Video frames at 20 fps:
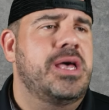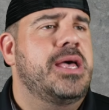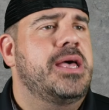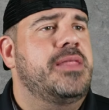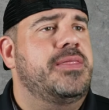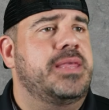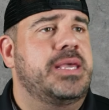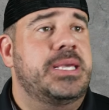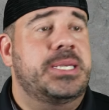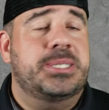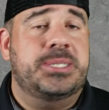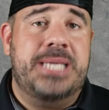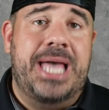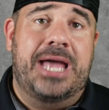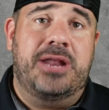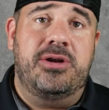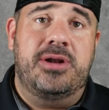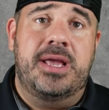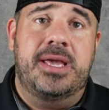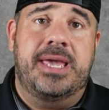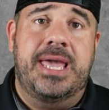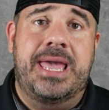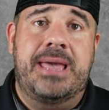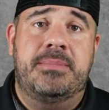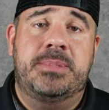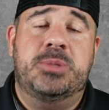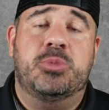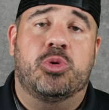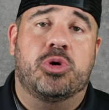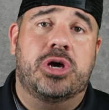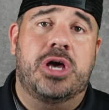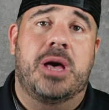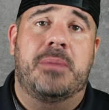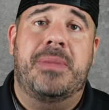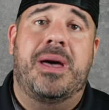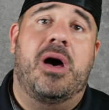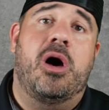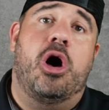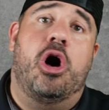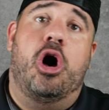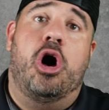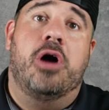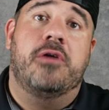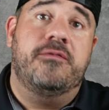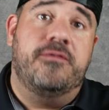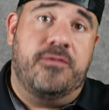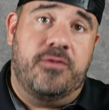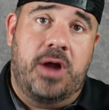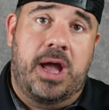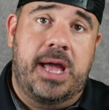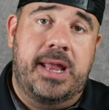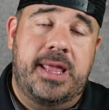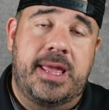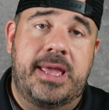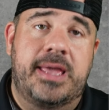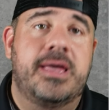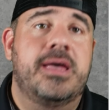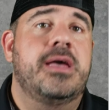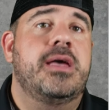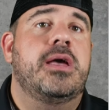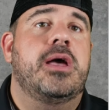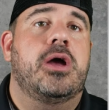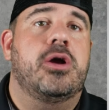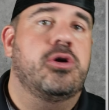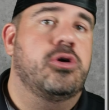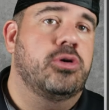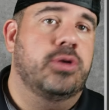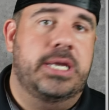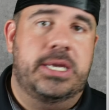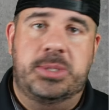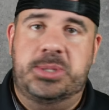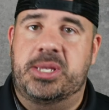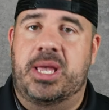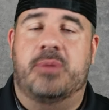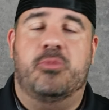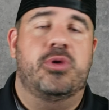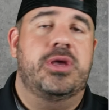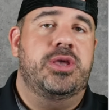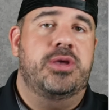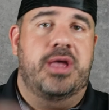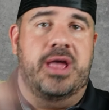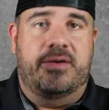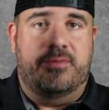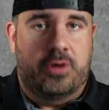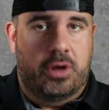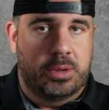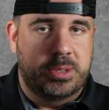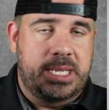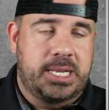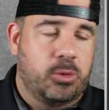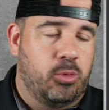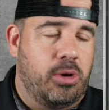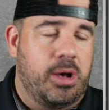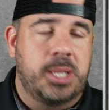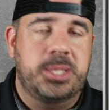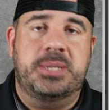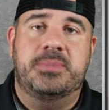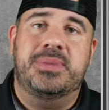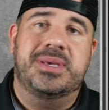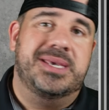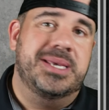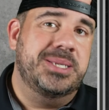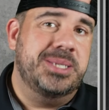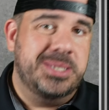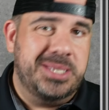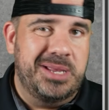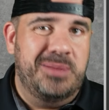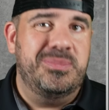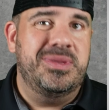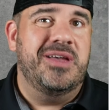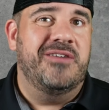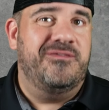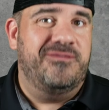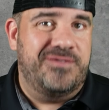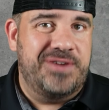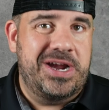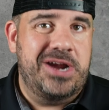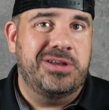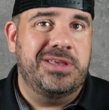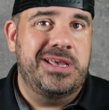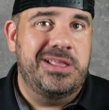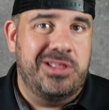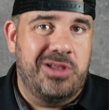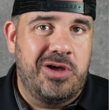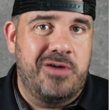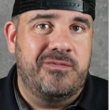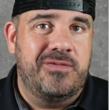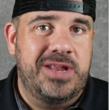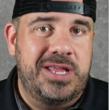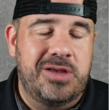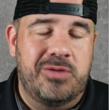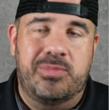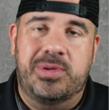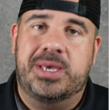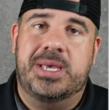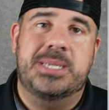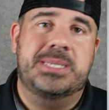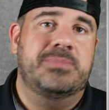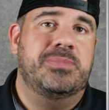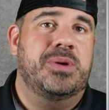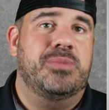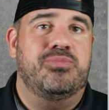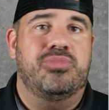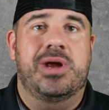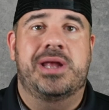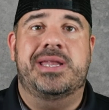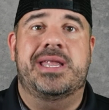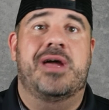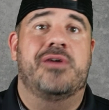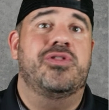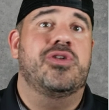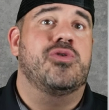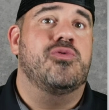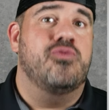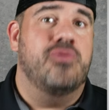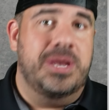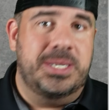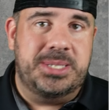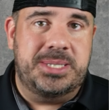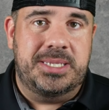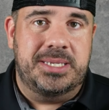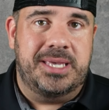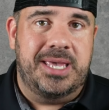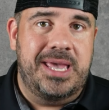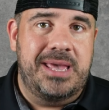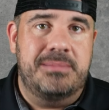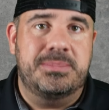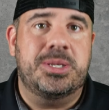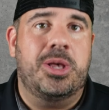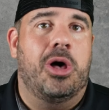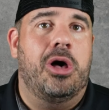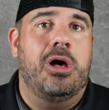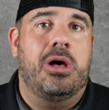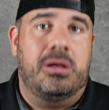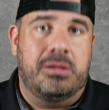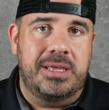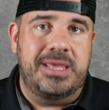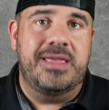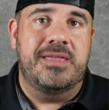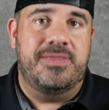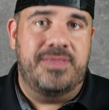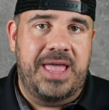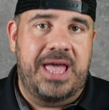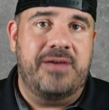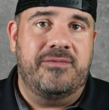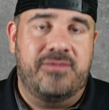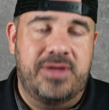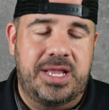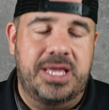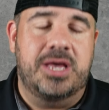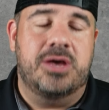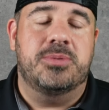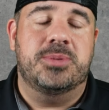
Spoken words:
The Saturday games will come out on Friday early, so that way you have all day to watch it, because it's going to be a fairly long video because I'm going to break down the rest of the games all in that video.